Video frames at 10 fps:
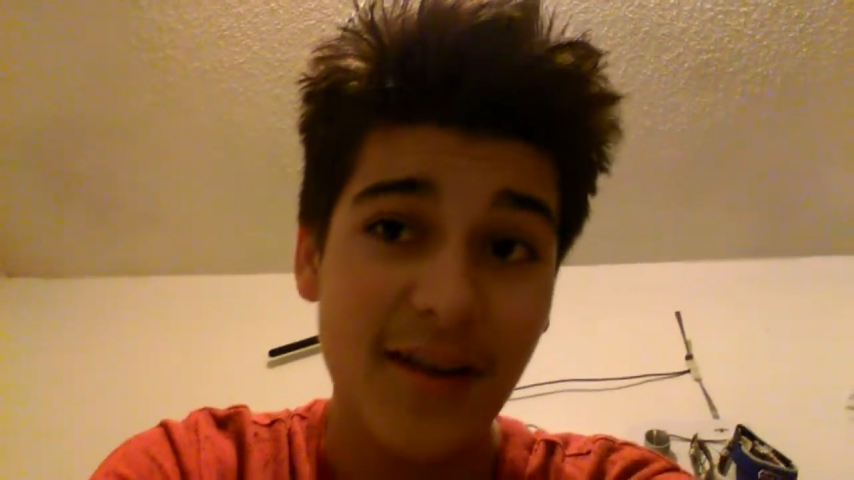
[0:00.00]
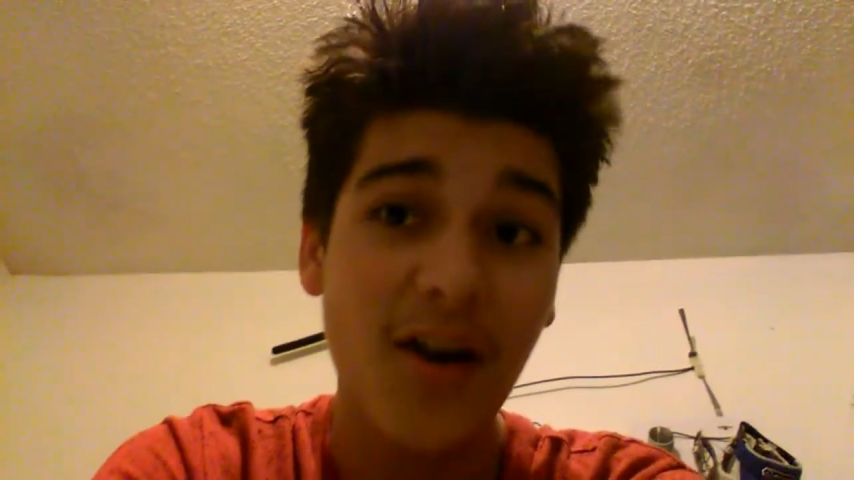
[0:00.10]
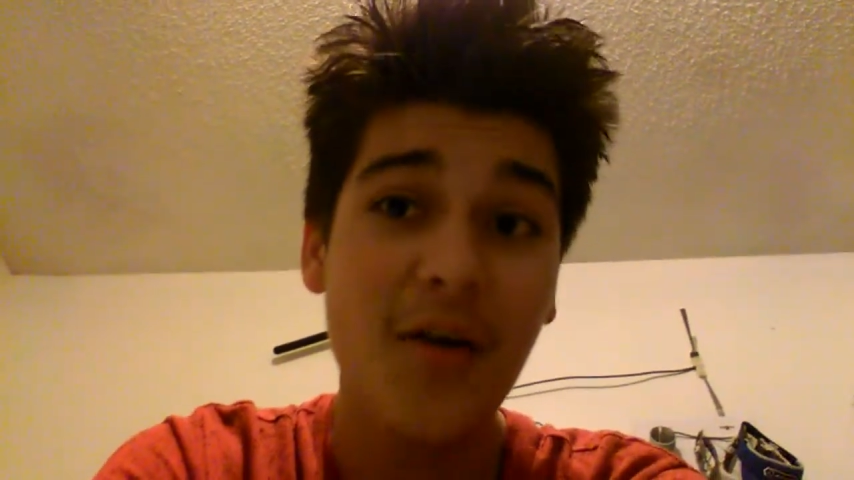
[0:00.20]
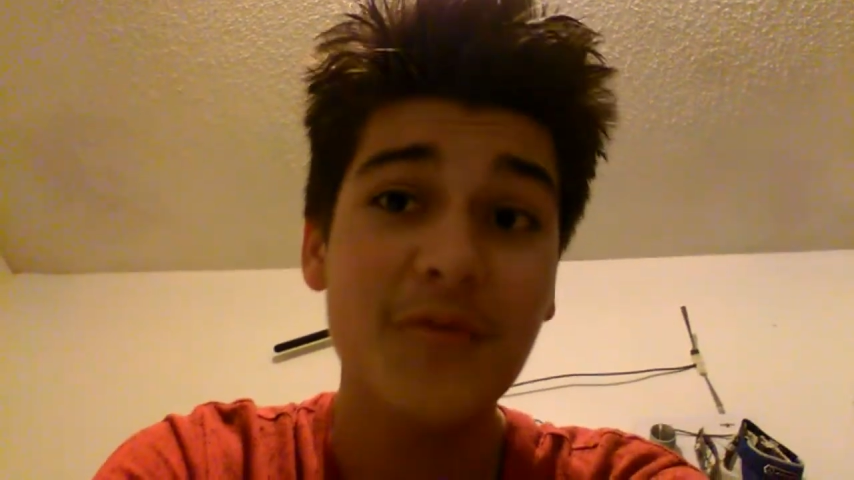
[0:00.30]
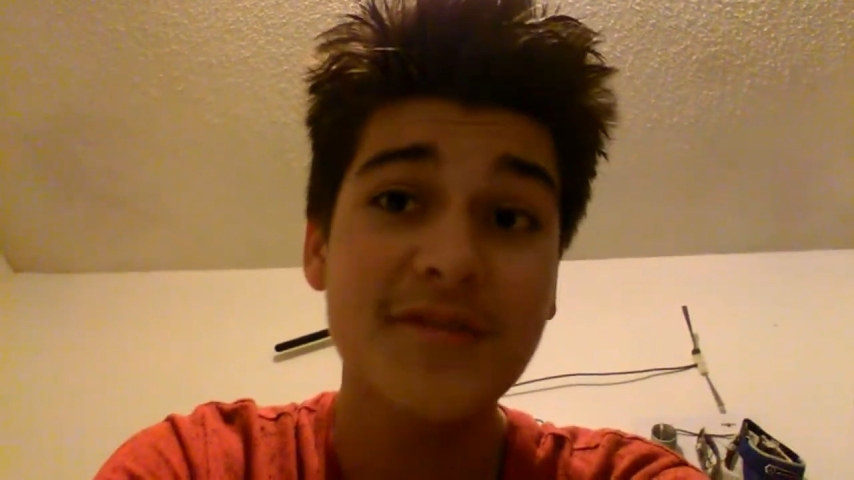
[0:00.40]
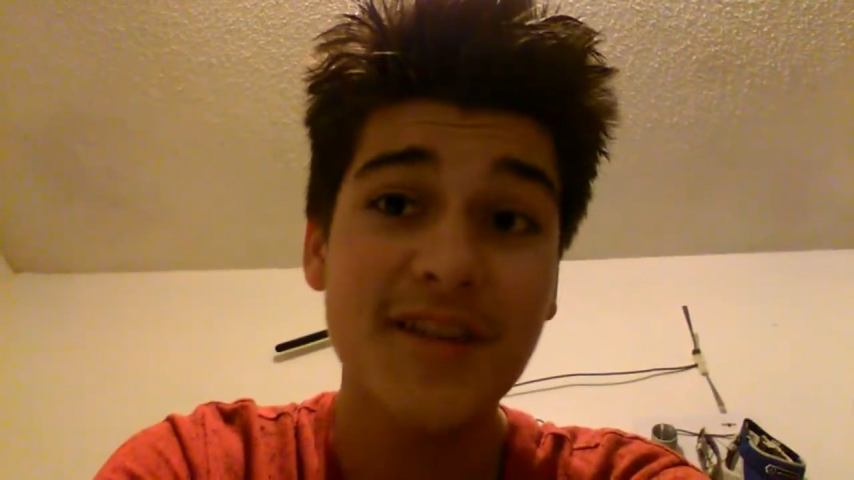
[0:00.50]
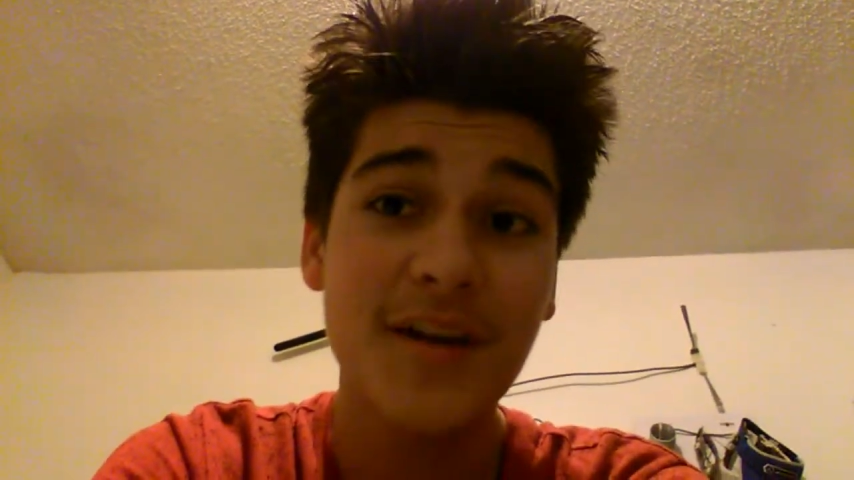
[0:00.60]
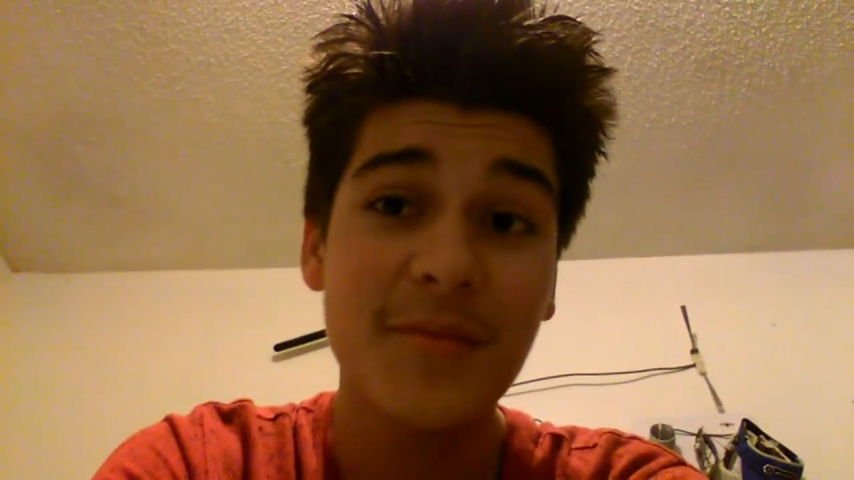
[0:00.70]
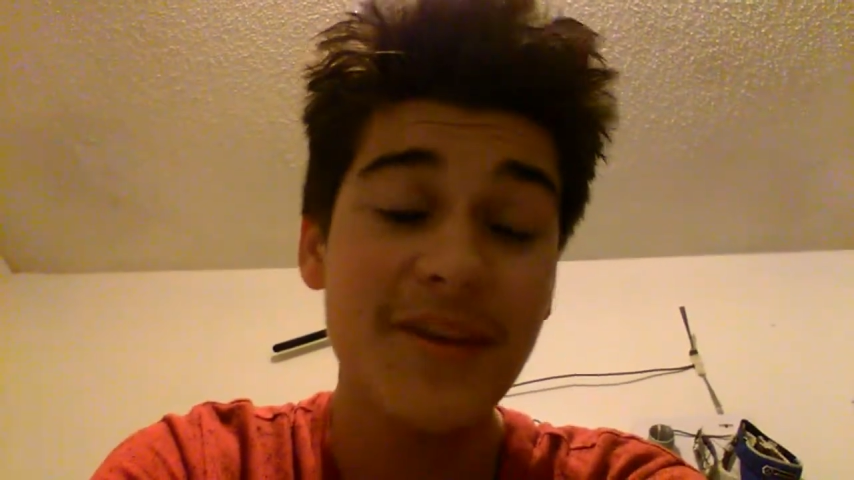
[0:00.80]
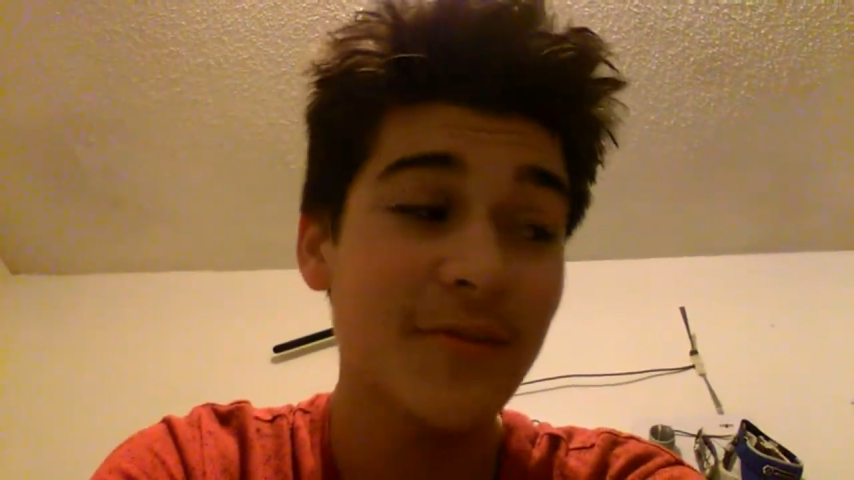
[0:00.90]
how
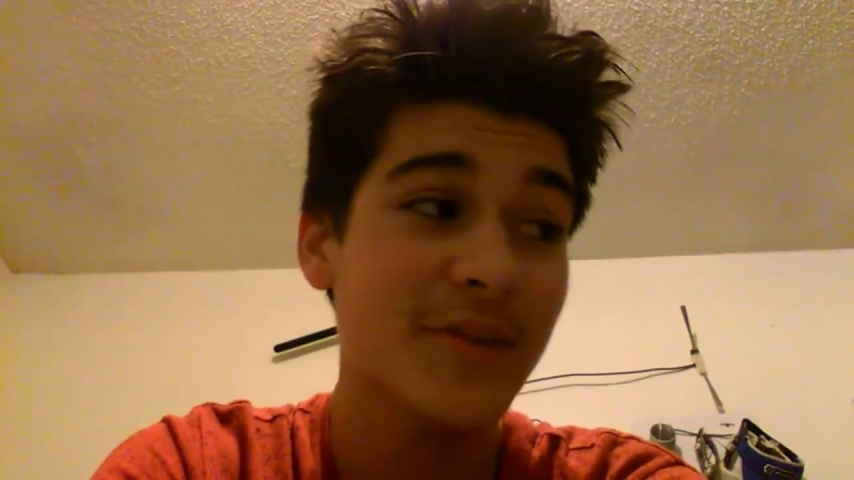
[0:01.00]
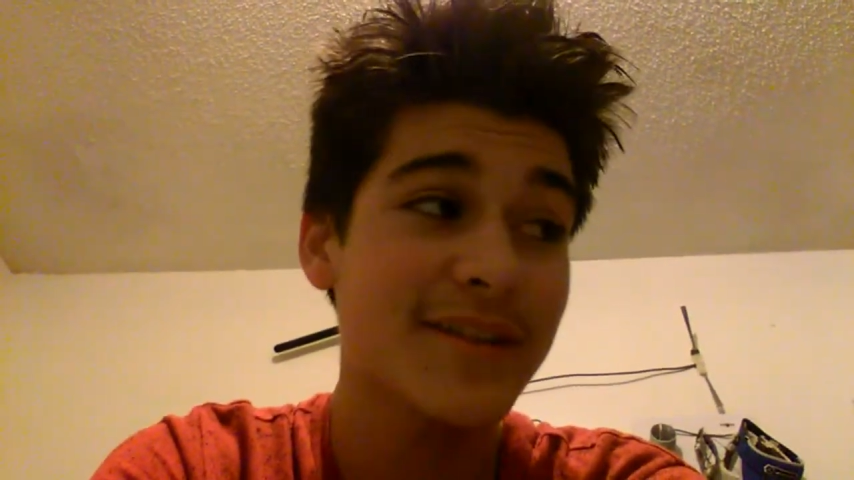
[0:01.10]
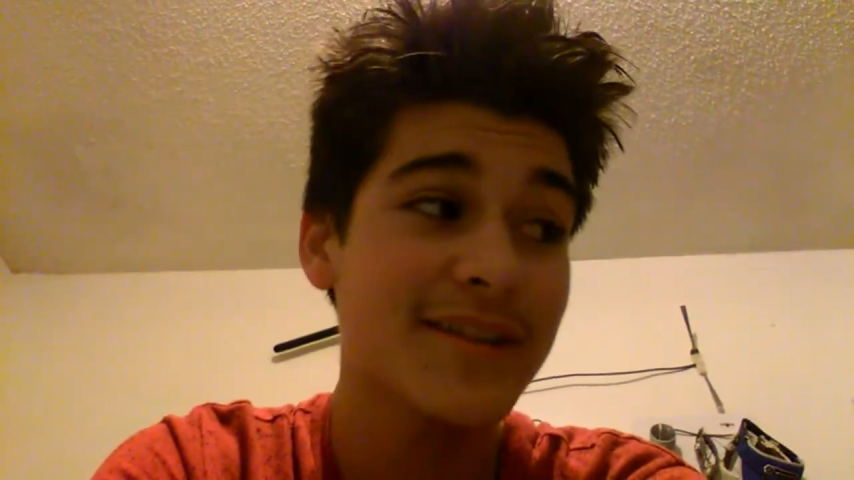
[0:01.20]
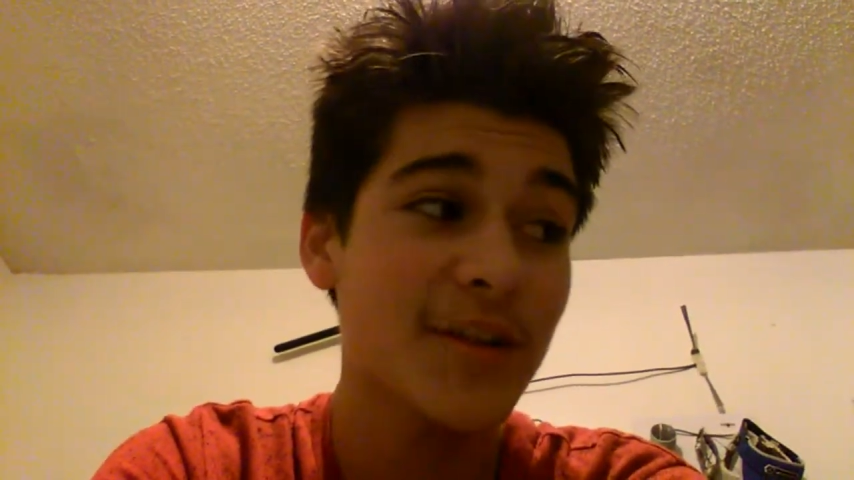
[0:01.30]
dumb it was.